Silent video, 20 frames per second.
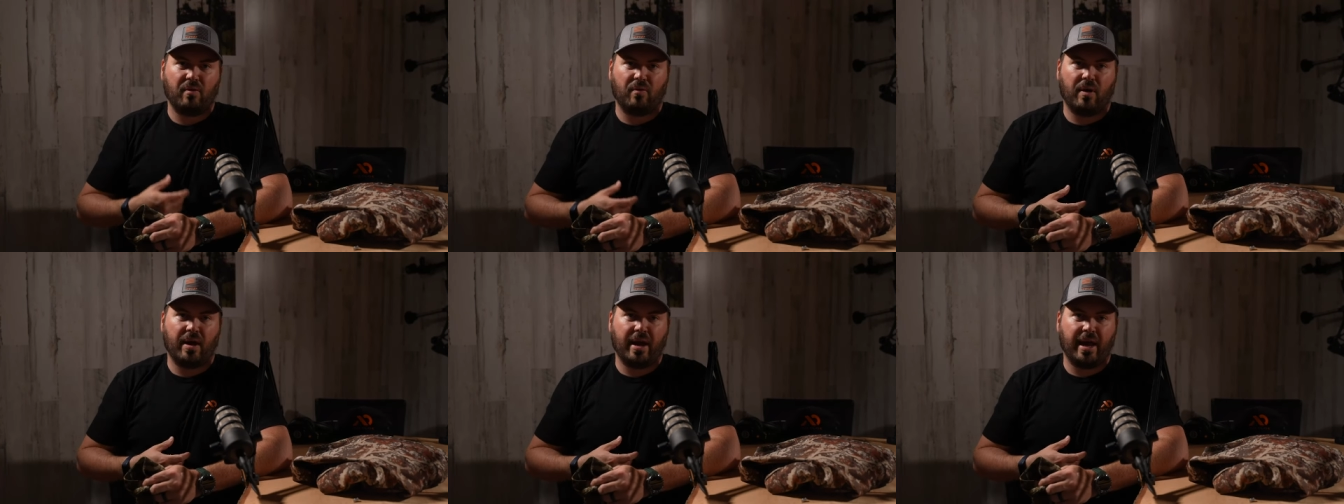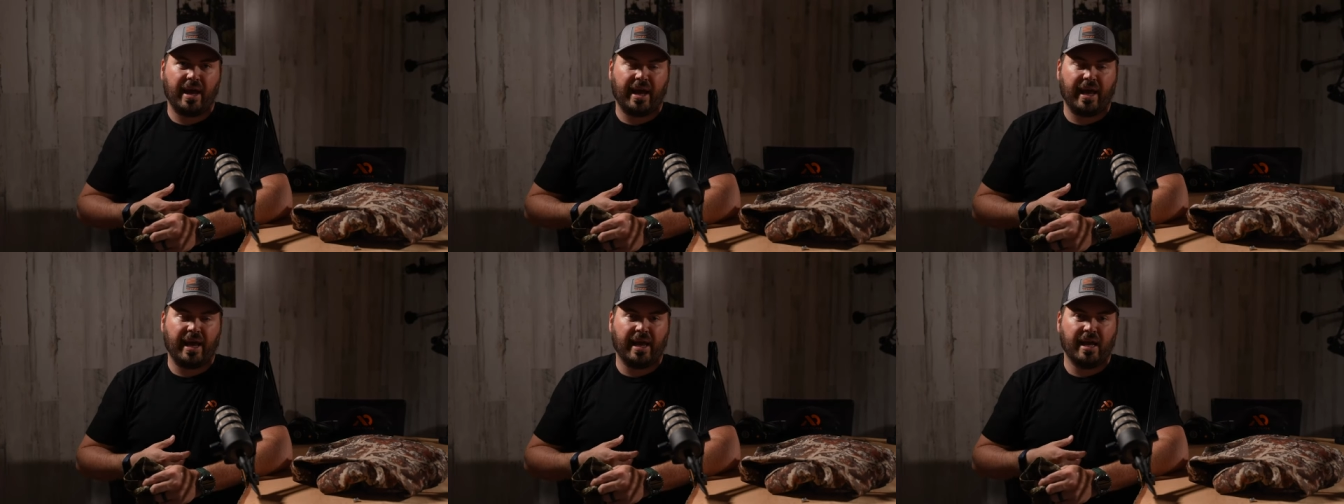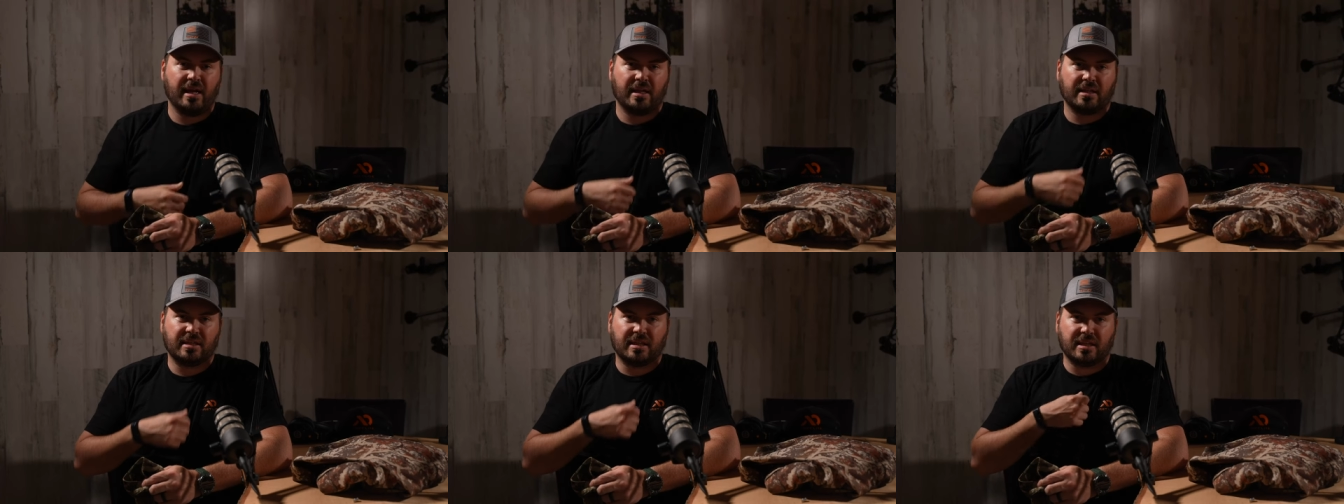way
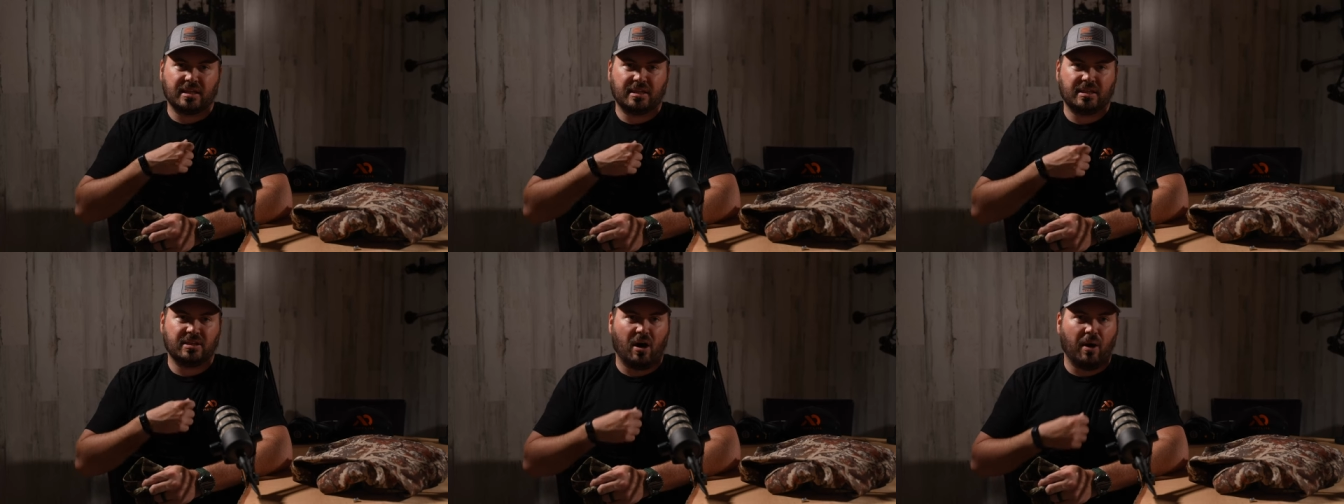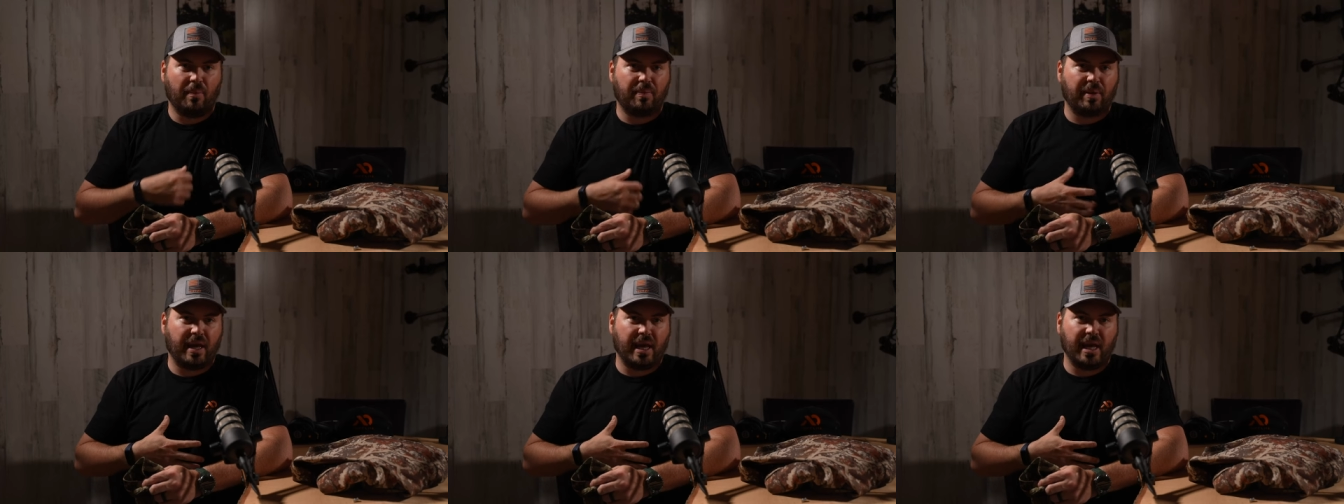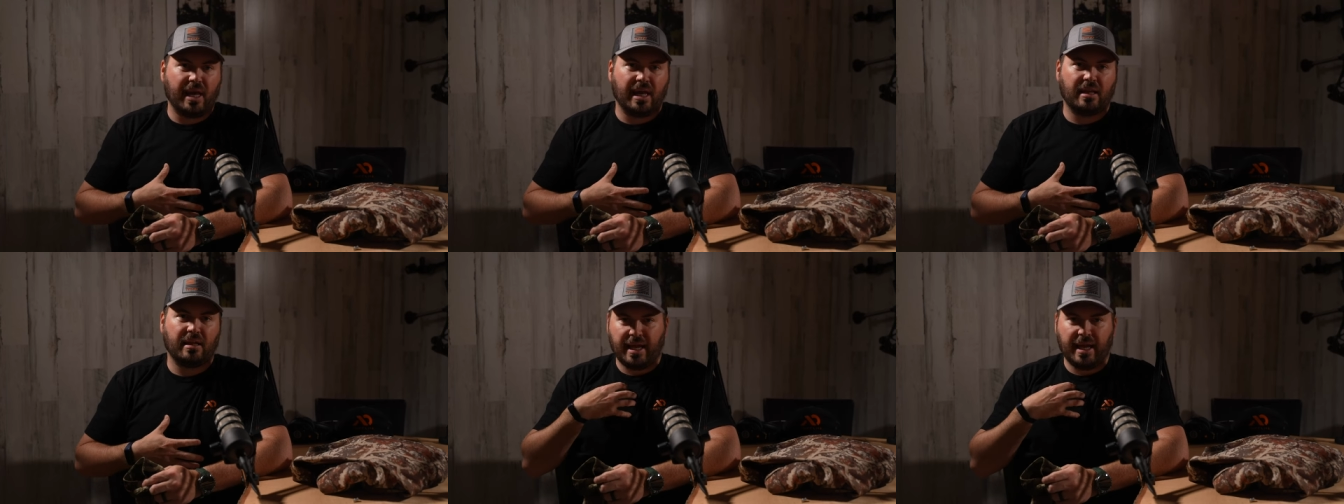to dump
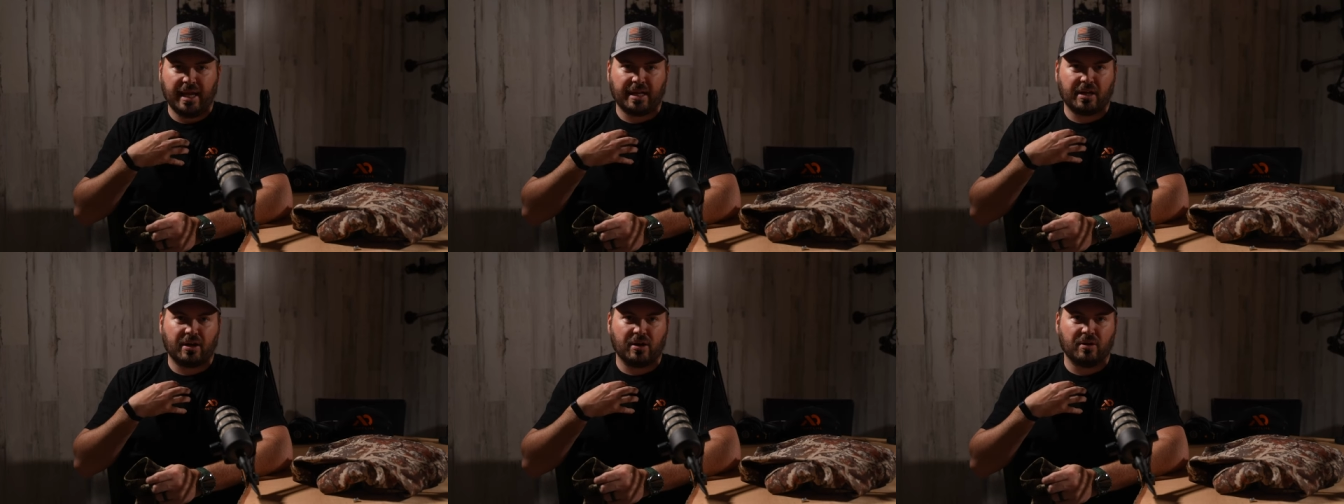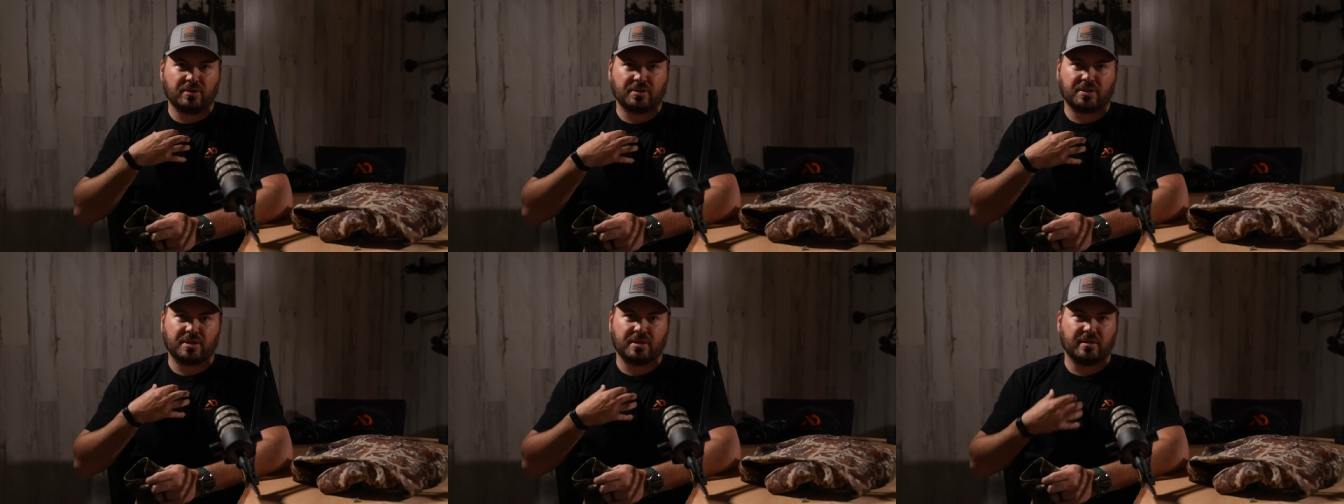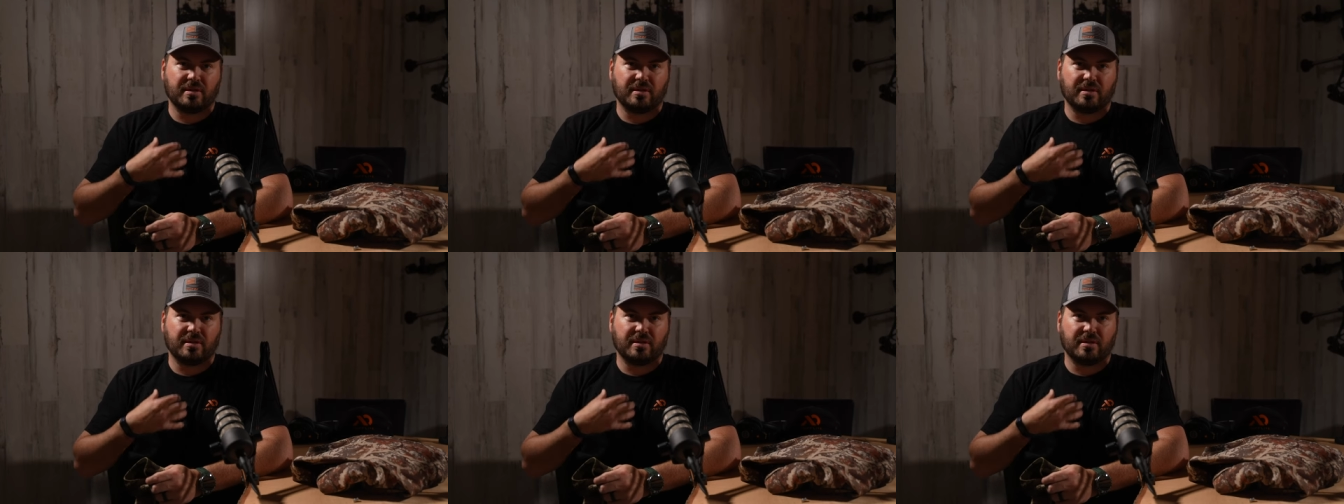heat. It goes